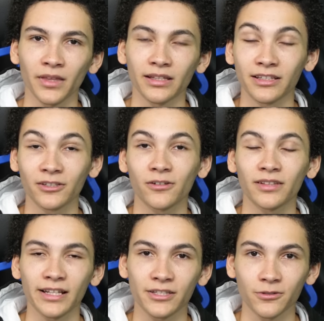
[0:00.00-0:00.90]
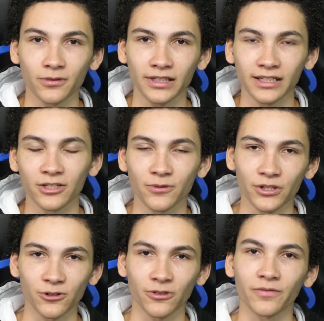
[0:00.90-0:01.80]
and then turn that story into a
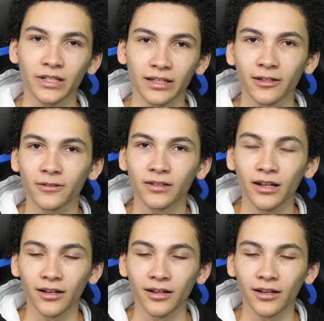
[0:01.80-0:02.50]
short video.